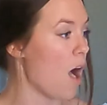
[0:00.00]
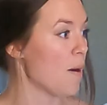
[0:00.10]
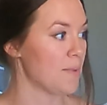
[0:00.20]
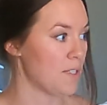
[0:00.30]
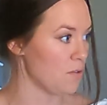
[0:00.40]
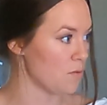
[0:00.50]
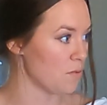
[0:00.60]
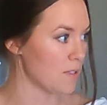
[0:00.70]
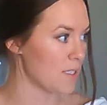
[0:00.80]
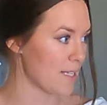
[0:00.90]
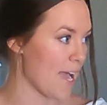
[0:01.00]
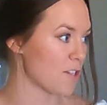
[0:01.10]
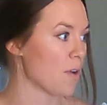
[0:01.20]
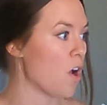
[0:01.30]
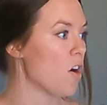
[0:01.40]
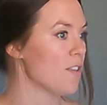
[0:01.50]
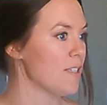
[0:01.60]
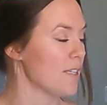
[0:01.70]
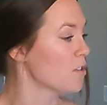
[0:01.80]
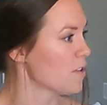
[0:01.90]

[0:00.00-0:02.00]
up to Saskatchewan, all these things,